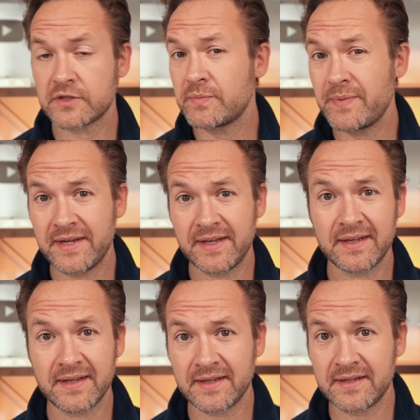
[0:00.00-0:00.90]

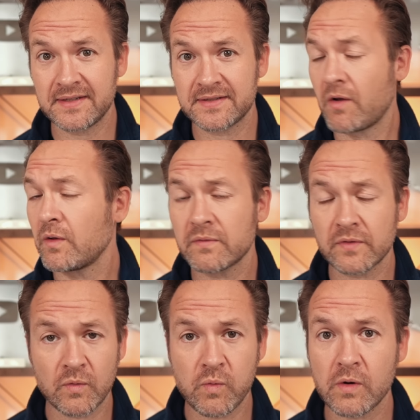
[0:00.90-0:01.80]
speaking gigs all over
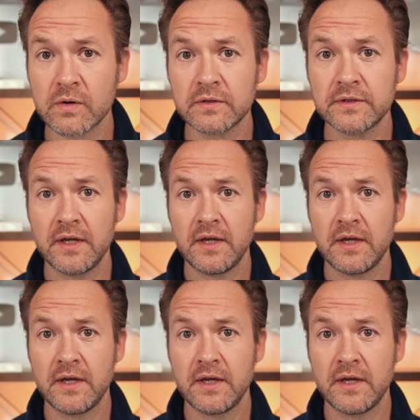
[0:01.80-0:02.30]
the world,